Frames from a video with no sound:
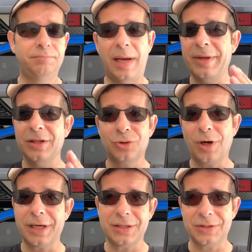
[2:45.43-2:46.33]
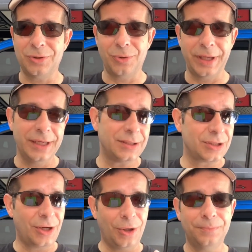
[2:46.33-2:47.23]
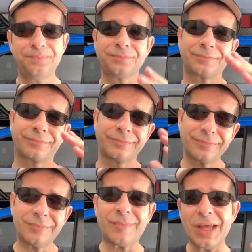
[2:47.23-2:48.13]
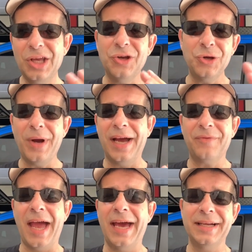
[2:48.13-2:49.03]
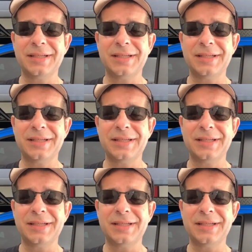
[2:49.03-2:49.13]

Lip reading: I mean, the truck isn't doing it. So you do have that.